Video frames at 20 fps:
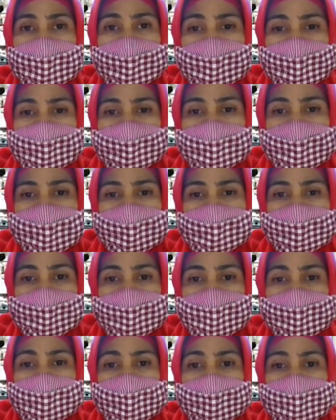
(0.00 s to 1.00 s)
This
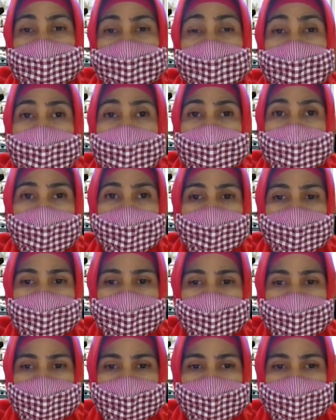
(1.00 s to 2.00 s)
gives you a better
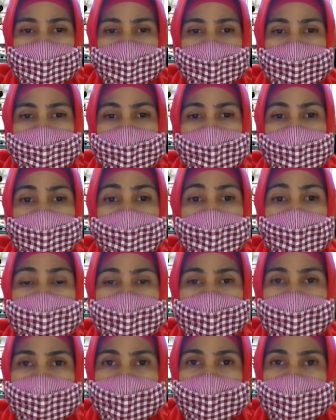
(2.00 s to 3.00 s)
indication of what
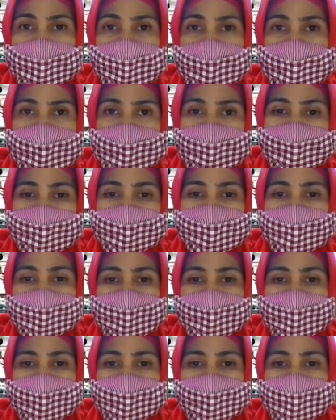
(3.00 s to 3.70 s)
the editor wants.